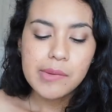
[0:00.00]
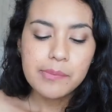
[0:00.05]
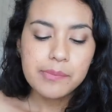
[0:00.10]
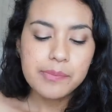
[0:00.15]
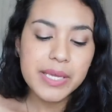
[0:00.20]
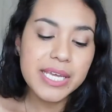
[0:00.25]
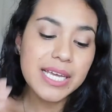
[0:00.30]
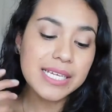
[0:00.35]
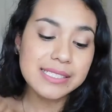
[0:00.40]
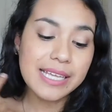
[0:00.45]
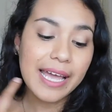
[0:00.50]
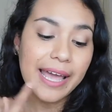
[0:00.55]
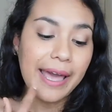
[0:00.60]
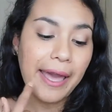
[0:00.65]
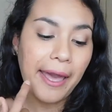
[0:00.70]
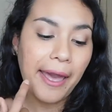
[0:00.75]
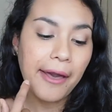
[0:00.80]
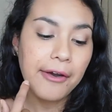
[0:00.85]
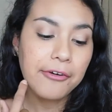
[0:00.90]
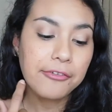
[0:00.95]
because I
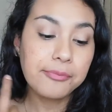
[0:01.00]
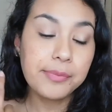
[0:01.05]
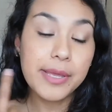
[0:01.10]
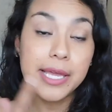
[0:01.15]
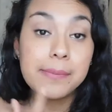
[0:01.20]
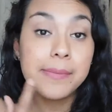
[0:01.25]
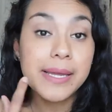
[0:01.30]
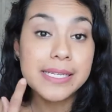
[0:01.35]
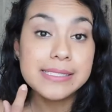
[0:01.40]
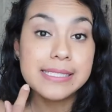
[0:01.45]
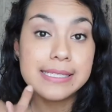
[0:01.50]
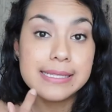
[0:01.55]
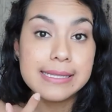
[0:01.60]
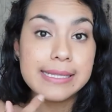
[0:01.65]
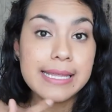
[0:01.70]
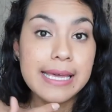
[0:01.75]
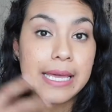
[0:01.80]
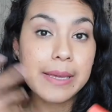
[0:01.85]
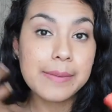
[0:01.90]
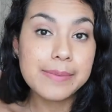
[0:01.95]
have pigmented
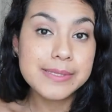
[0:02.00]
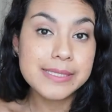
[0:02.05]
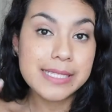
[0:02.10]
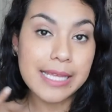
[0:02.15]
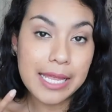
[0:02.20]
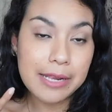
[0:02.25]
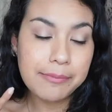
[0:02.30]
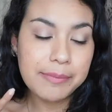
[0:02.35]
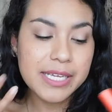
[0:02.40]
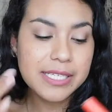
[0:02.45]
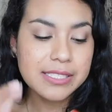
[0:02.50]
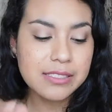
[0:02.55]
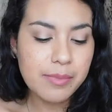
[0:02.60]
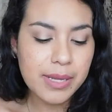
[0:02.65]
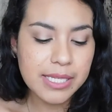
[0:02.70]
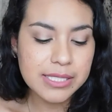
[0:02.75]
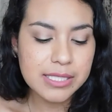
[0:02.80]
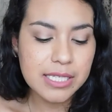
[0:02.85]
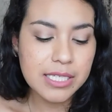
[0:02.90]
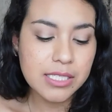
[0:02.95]
lips and because of
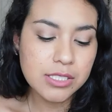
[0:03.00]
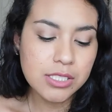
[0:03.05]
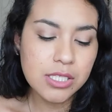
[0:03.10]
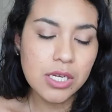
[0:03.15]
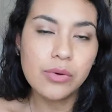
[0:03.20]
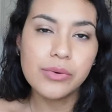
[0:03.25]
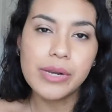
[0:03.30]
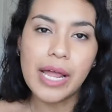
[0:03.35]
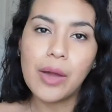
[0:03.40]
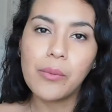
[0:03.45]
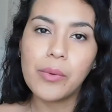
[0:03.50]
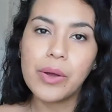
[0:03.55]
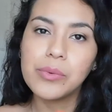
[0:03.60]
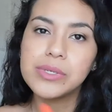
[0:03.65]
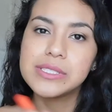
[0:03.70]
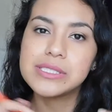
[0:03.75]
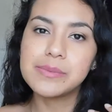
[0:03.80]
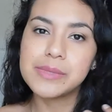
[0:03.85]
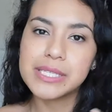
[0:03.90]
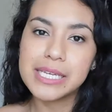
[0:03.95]
my skin tone, I went
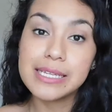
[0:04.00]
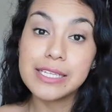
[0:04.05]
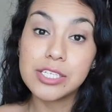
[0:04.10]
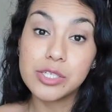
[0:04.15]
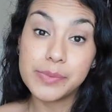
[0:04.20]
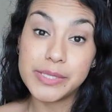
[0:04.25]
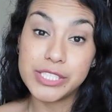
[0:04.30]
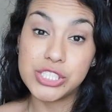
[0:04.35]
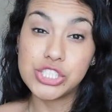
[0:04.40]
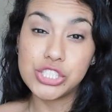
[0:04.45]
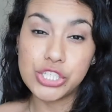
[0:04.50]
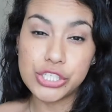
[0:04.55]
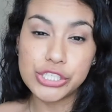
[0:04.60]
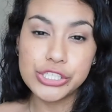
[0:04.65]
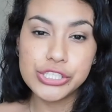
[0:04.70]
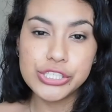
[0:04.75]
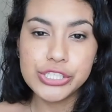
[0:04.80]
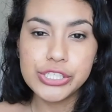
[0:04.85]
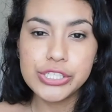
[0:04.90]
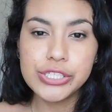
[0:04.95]
with something a little bit
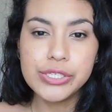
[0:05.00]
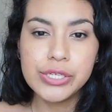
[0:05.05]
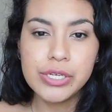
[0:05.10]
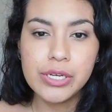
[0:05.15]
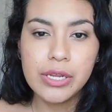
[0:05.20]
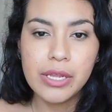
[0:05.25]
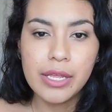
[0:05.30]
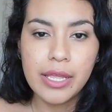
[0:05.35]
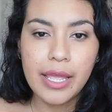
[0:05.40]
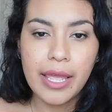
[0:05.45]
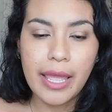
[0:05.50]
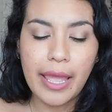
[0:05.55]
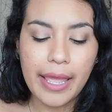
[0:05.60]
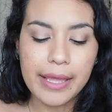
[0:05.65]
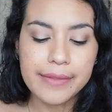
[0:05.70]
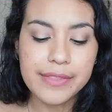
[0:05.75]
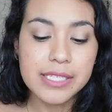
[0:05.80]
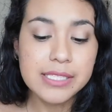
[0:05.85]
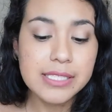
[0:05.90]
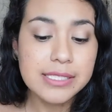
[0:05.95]
darker.
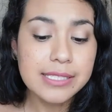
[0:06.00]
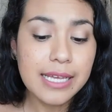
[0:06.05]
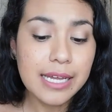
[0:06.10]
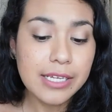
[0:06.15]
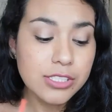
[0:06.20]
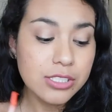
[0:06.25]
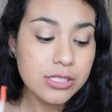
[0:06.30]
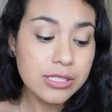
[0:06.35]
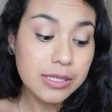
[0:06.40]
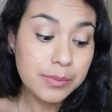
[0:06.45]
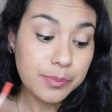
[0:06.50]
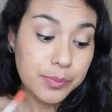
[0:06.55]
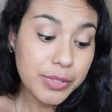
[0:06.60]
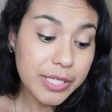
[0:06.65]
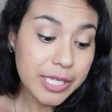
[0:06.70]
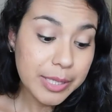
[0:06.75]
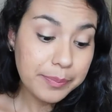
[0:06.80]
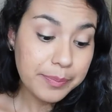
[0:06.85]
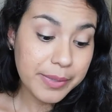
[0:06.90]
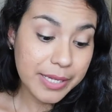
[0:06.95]
And this is actually
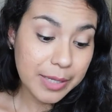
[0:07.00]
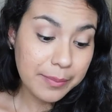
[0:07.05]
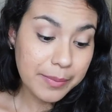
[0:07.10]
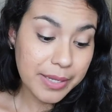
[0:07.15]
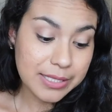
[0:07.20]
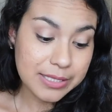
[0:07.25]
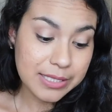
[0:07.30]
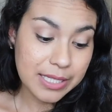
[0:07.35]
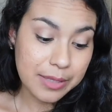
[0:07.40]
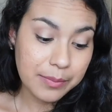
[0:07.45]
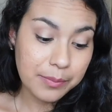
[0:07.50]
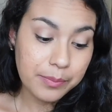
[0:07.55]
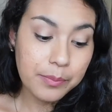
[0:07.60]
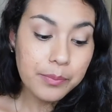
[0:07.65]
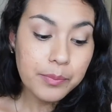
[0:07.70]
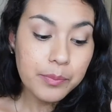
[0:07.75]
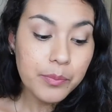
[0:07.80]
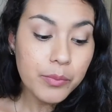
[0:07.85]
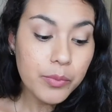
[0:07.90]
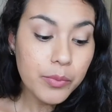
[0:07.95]
pretty pigmented,
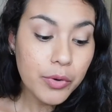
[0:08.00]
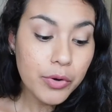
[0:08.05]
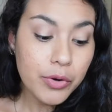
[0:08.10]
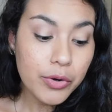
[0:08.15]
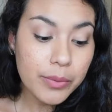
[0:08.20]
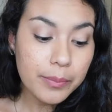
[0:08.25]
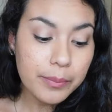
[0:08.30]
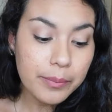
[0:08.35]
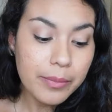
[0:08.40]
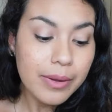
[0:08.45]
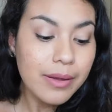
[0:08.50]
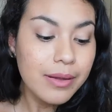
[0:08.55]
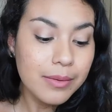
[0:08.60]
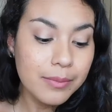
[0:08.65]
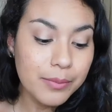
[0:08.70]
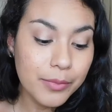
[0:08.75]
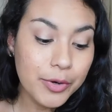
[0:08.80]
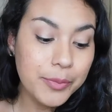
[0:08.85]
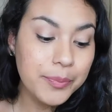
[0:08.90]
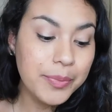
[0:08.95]
more
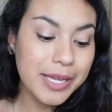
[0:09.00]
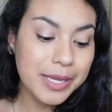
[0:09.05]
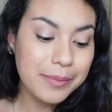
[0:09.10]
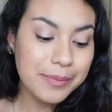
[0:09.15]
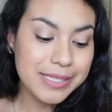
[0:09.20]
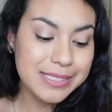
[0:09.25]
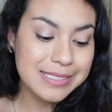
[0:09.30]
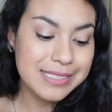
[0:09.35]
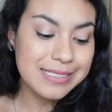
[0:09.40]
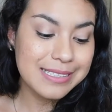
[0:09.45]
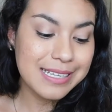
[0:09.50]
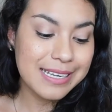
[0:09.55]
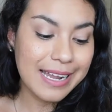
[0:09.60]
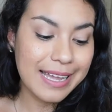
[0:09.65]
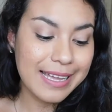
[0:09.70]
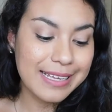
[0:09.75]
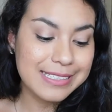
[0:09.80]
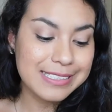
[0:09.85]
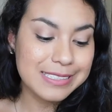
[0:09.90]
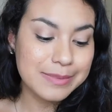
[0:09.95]
pigmented than
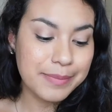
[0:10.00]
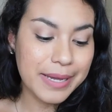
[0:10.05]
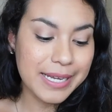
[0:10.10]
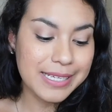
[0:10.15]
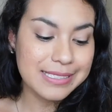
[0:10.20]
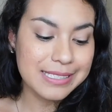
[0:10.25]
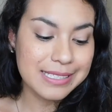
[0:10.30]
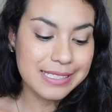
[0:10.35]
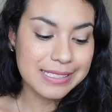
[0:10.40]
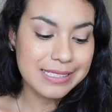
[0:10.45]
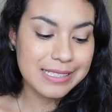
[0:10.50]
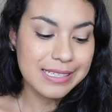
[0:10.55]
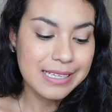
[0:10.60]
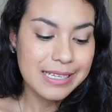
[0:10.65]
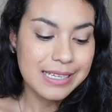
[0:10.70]
I expected.